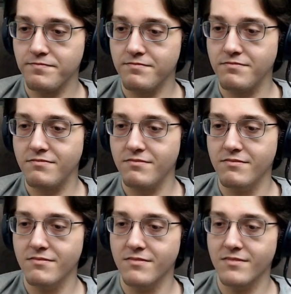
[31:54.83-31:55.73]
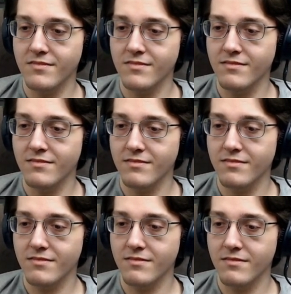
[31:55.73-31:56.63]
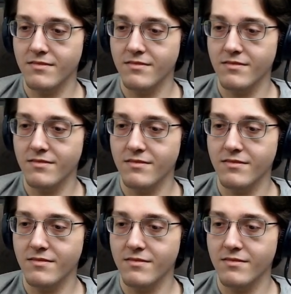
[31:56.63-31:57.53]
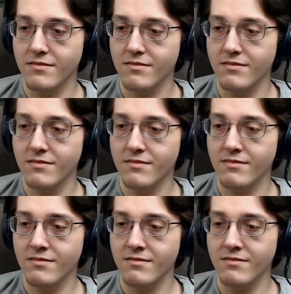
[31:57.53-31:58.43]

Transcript: Nothing is said.